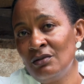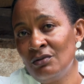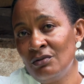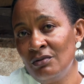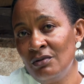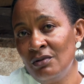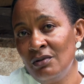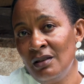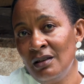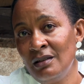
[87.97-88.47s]
to
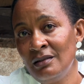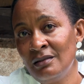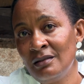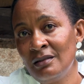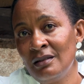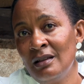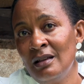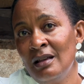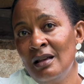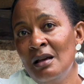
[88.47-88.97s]
do this,
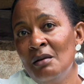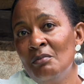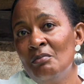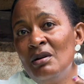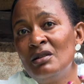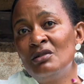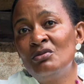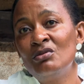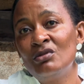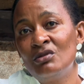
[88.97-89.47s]

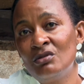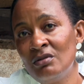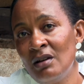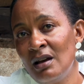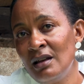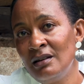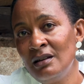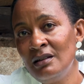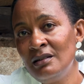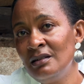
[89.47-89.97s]
but we
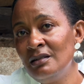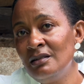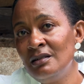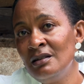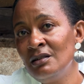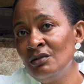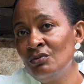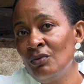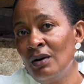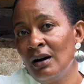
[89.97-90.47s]
tried it, it
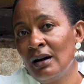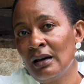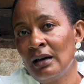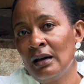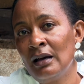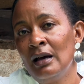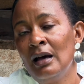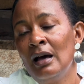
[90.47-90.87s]
didn't work.